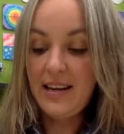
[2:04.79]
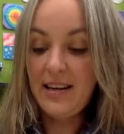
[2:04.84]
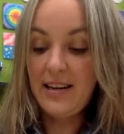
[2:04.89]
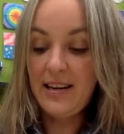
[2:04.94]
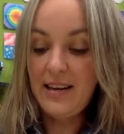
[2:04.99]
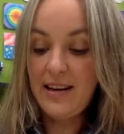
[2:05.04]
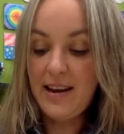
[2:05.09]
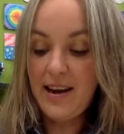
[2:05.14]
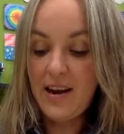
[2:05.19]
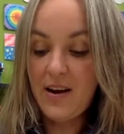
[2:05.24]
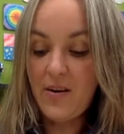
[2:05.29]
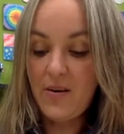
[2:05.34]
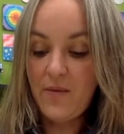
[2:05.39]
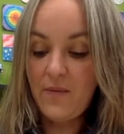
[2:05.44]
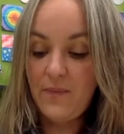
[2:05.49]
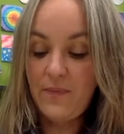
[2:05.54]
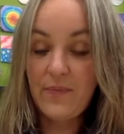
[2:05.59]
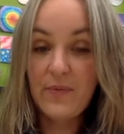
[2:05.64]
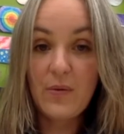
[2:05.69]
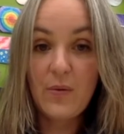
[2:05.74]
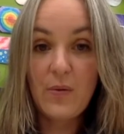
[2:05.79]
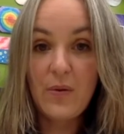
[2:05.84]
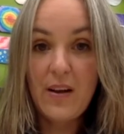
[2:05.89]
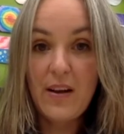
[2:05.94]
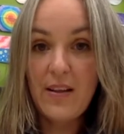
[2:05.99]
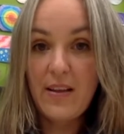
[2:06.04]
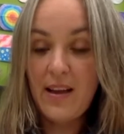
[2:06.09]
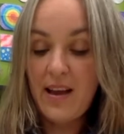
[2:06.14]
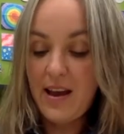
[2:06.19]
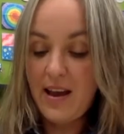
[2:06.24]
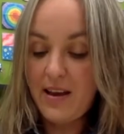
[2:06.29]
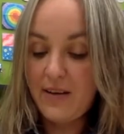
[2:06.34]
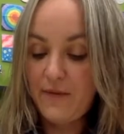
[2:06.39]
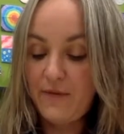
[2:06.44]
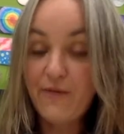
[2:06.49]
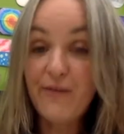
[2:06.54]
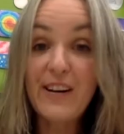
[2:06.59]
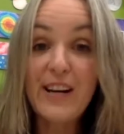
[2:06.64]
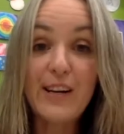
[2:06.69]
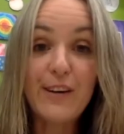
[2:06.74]
Now, a
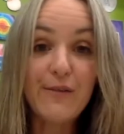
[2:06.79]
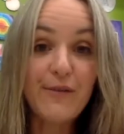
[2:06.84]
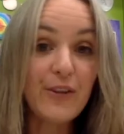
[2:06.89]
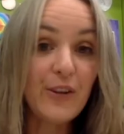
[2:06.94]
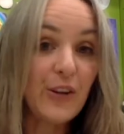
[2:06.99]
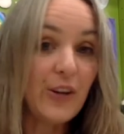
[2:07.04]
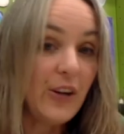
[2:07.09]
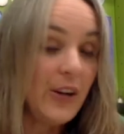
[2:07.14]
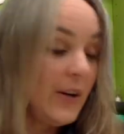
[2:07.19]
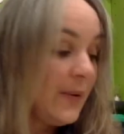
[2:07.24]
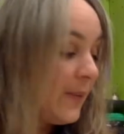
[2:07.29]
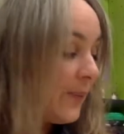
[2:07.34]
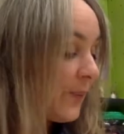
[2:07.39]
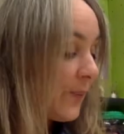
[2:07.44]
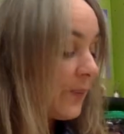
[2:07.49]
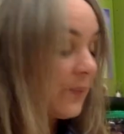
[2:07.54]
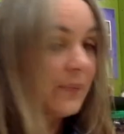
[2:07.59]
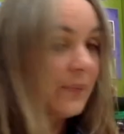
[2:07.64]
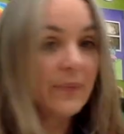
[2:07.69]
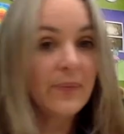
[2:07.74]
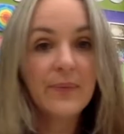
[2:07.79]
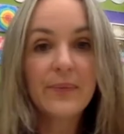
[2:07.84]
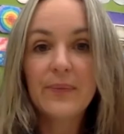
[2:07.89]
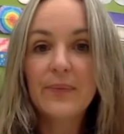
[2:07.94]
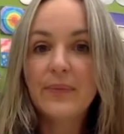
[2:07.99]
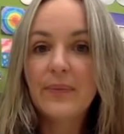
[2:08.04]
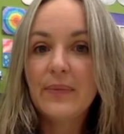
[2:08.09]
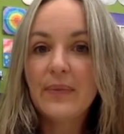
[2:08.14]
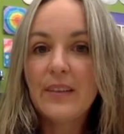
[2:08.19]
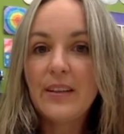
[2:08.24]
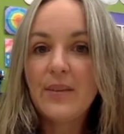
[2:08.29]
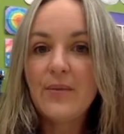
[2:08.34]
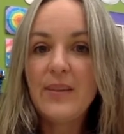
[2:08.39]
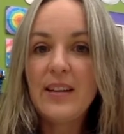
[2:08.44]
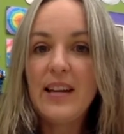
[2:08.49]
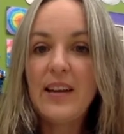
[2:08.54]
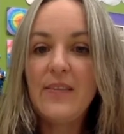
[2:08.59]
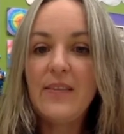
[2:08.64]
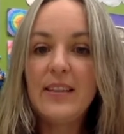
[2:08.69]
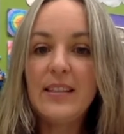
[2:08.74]
friend for her,
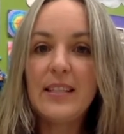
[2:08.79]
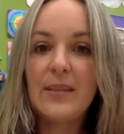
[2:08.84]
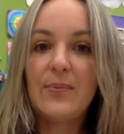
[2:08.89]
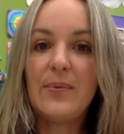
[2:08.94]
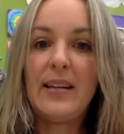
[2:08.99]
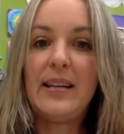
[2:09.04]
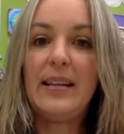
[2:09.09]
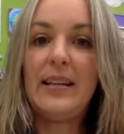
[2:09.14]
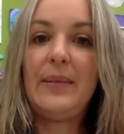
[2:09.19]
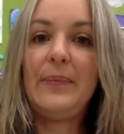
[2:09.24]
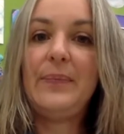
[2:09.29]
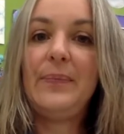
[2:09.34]
we have this one.